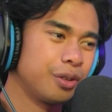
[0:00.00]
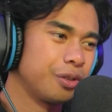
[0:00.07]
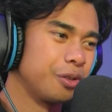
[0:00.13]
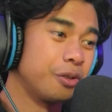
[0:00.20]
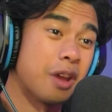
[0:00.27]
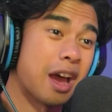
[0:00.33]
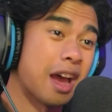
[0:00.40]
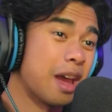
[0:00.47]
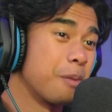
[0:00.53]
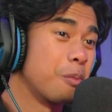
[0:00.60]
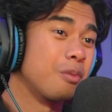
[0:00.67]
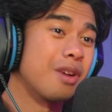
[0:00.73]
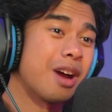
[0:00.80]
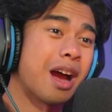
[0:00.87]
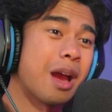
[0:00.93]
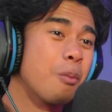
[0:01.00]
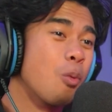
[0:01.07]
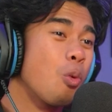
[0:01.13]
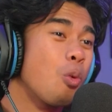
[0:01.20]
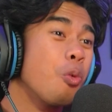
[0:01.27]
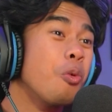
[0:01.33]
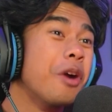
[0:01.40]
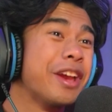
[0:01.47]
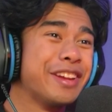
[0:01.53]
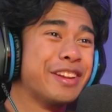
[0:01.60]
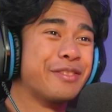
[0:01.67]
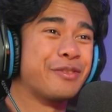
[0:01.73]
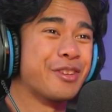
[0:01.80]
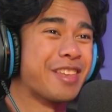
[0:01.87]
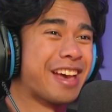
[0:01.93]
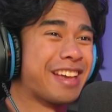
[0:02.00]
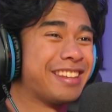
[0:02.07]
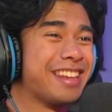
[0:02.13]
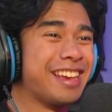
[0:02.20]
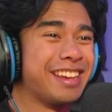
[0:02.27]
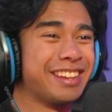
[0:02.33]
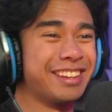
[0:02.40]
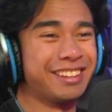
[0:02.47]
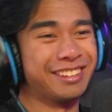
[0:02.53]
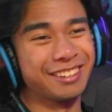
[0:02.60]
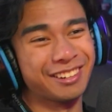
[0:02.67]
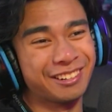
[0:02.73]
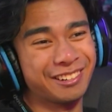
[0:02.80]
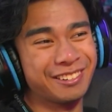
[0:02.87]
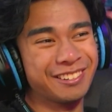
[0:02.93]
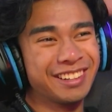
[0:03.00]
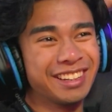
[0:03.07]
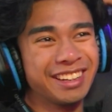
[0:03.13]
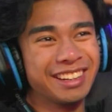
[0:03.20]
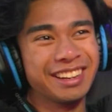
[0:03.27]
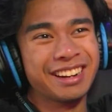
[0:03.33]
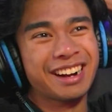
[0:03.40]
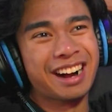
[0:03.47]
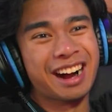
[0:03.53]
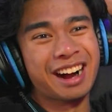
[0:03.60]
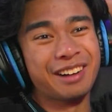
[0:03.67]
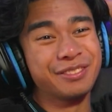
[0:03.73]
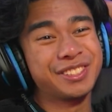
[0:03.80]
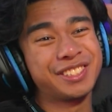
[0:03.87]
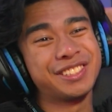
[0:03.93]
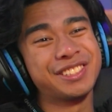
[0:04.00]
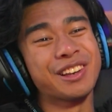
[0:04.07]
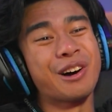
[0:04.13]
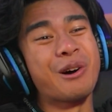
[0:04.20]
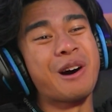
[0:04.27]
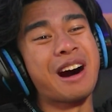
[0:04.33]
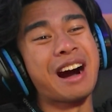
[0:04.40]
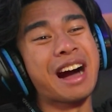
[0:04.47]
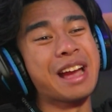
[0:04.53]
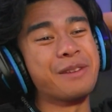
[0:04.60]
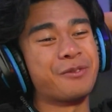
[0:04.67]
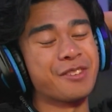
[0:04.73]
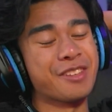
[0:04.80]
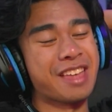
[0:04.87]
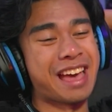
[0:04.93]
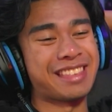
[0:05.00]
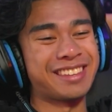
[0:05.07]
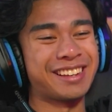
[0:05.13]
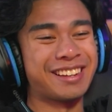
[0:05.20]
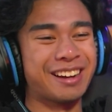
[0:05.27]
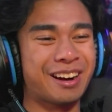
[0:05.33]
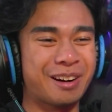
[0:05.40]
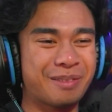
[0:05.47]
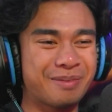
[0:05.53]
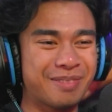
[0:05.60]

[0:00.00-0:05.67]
Dude, I'm I'm waiting for that day, yo. I'm so hyped for that to come.